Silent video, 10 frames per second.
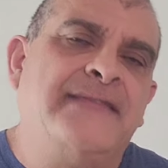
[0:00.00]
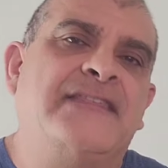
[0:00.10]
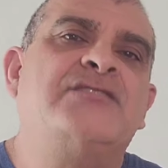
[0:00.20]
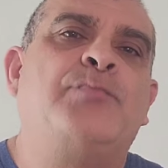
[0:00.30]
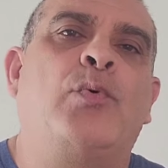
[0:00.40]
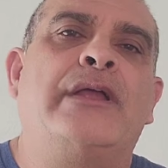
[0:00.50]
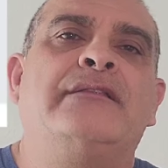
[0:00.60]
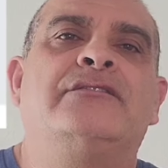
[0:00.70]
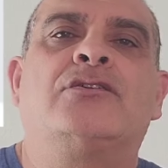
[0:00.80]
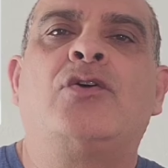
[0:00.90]
at this
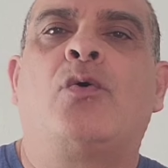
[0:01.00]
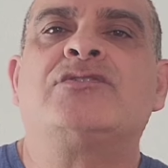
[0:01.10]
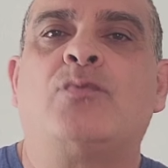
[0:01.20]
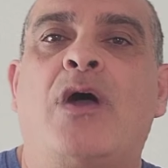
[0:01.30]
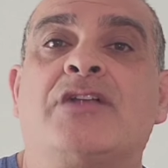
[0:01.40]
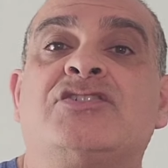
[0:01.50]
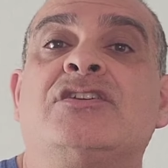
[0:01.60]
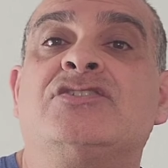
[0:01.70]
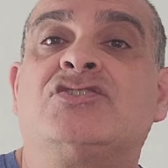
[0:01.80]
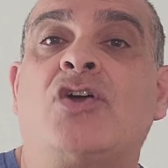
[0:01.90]
point, the Quartz watch
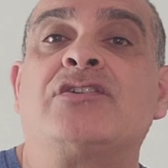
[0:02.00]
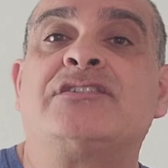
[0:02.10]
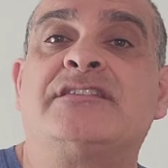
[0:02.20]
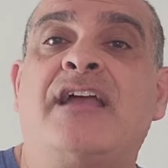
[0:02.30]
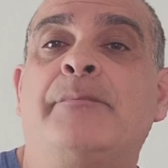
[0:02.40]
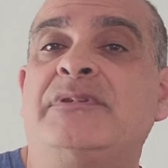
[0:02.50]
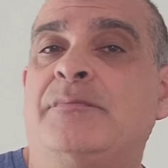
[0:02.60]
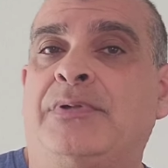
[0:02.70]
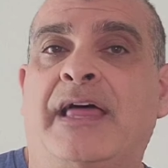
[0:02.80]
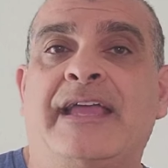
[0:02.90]
starts to come into
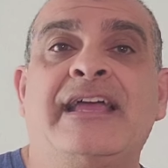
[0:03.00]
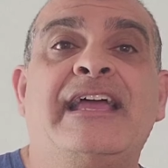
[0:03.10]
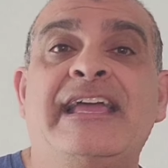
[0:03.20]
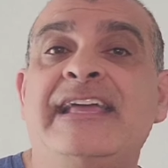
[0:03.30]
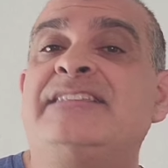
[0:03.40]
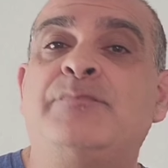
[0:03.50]
play. It's